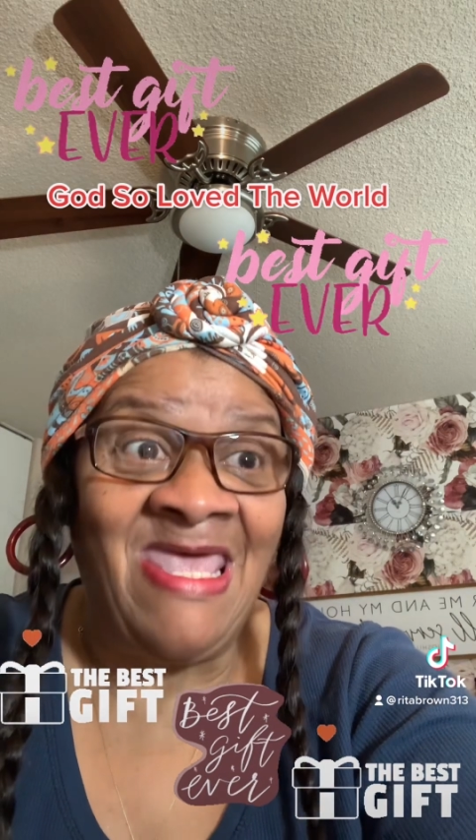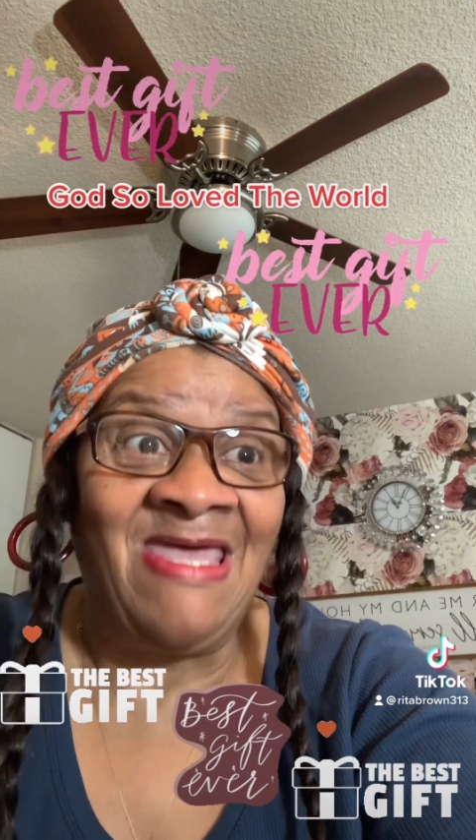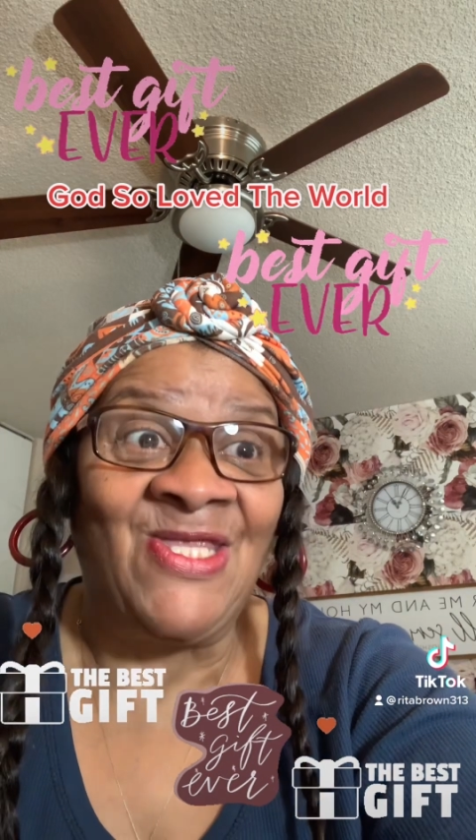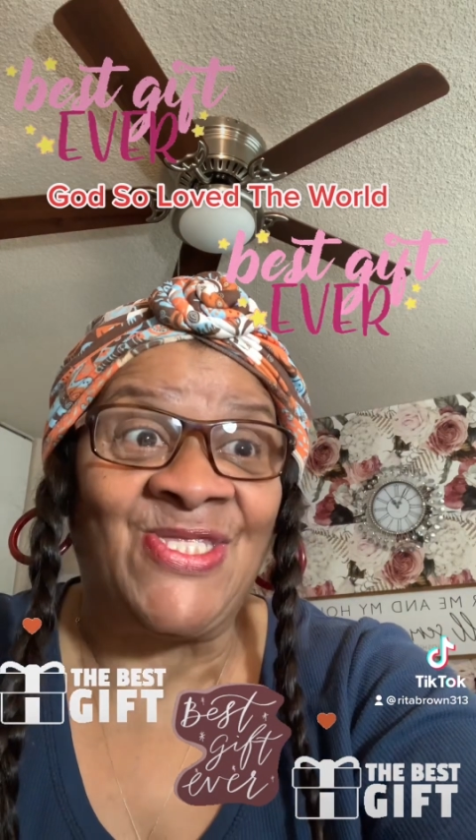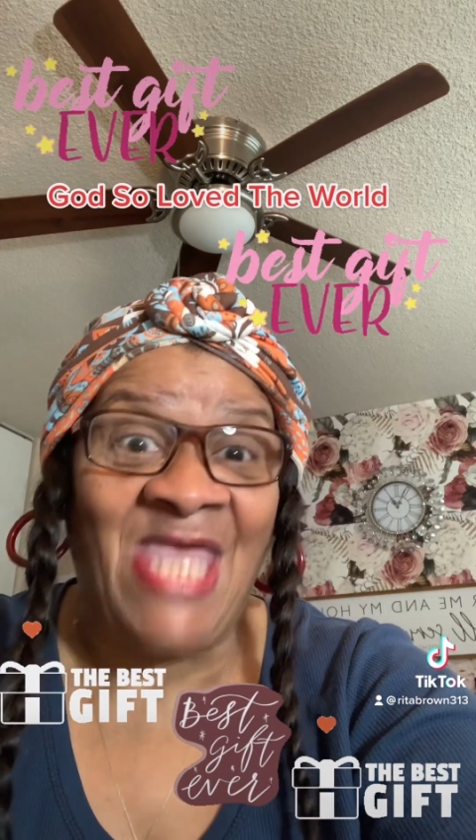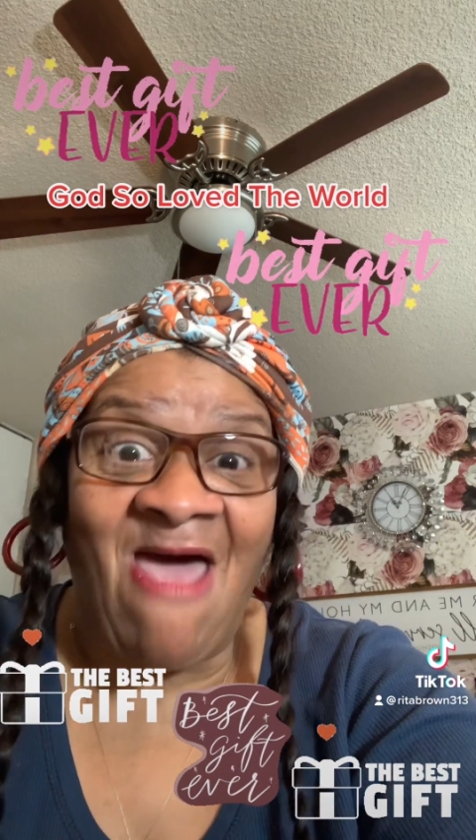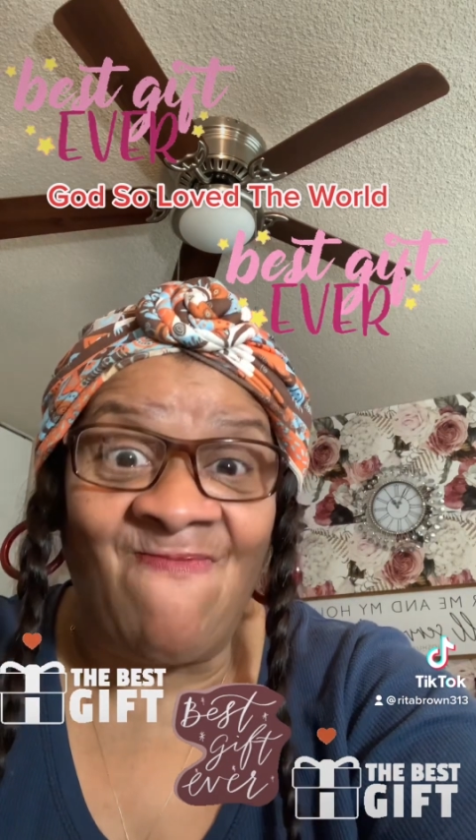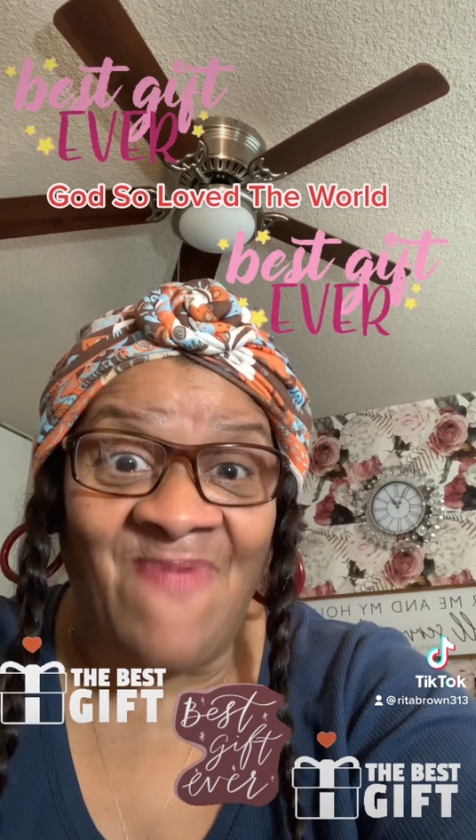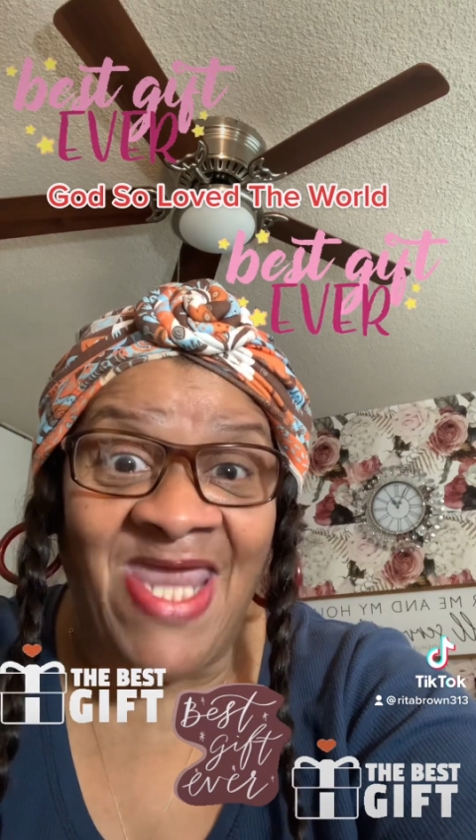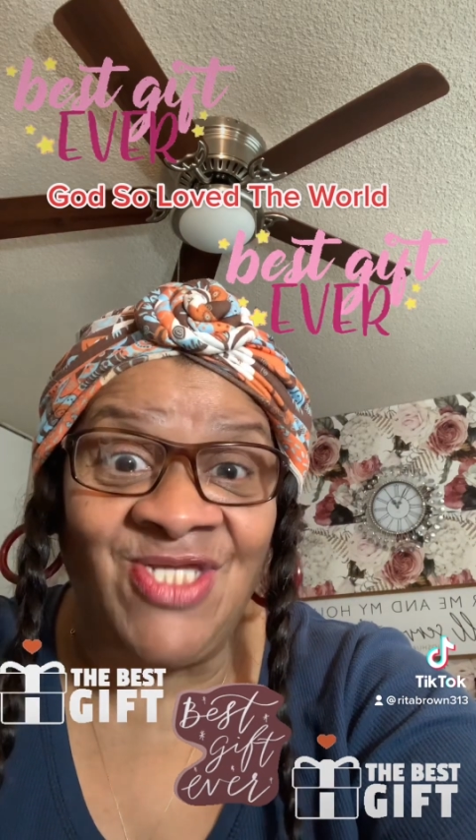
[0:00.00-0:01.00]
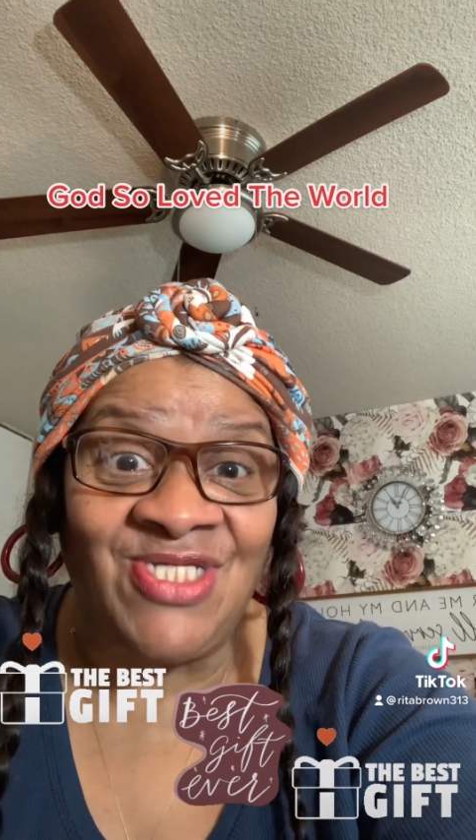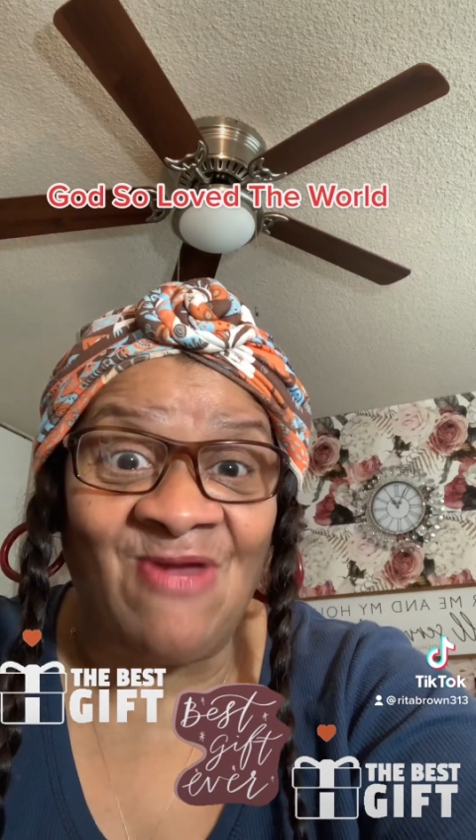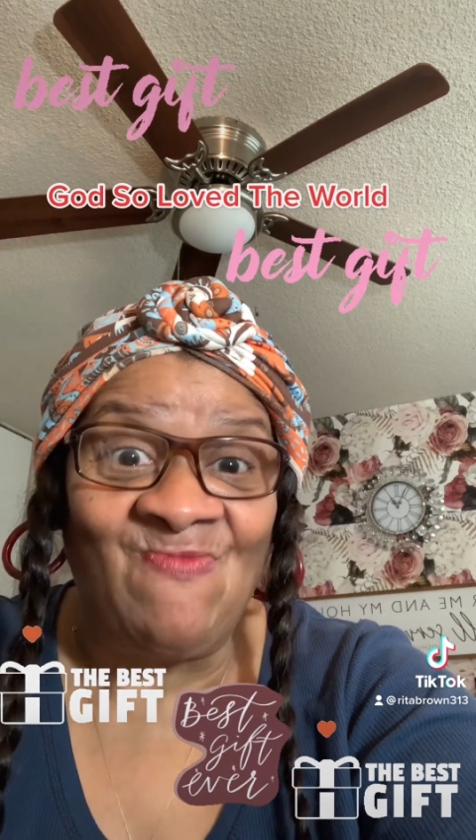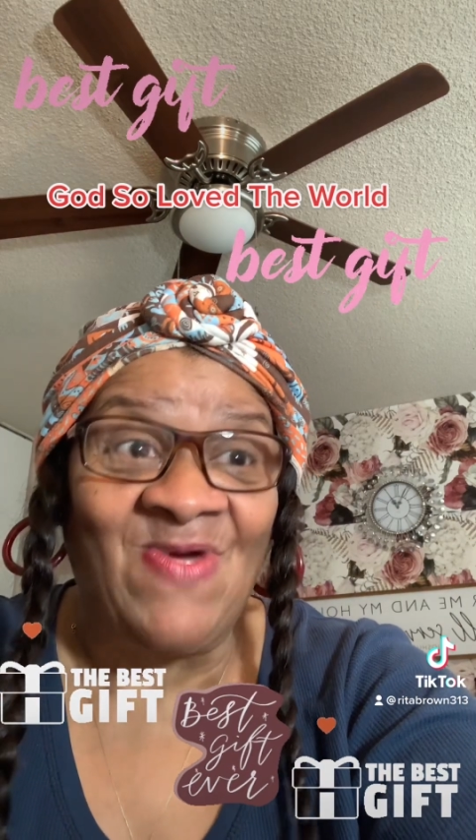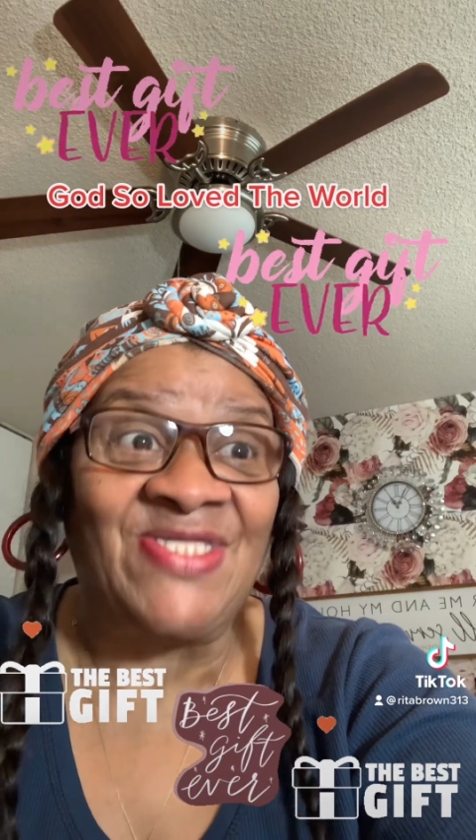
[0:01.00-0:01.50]

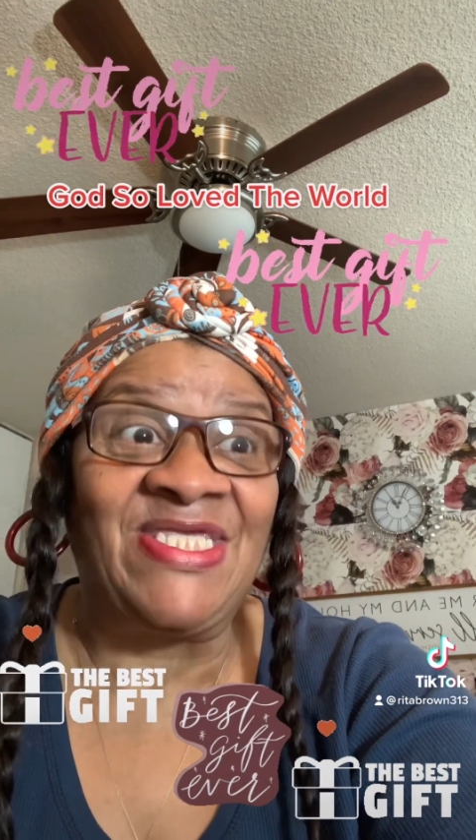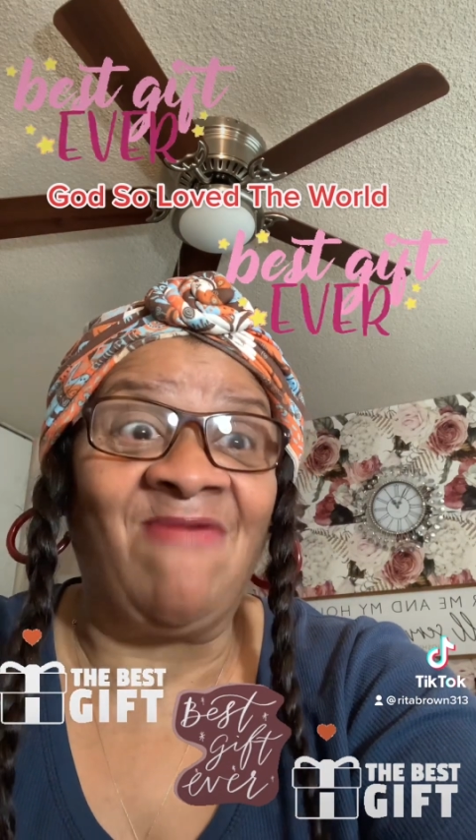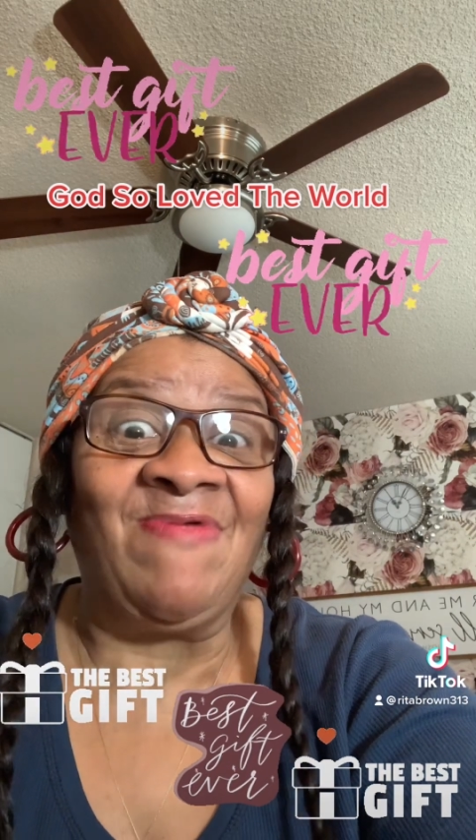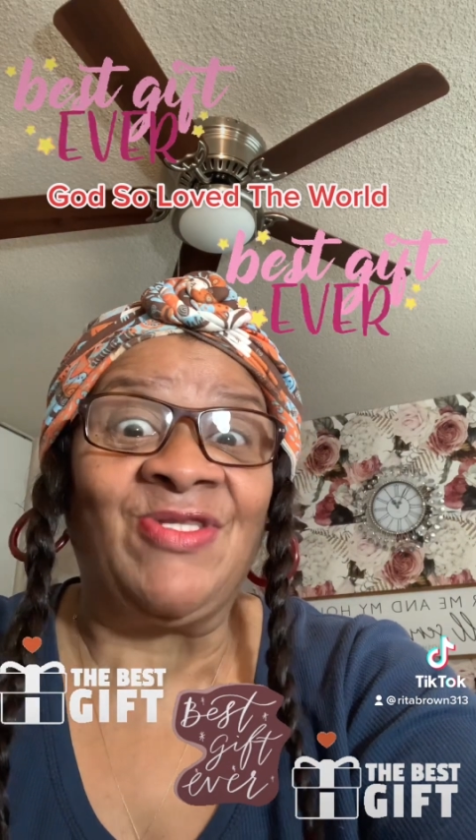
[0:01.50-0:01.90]
Salvation was given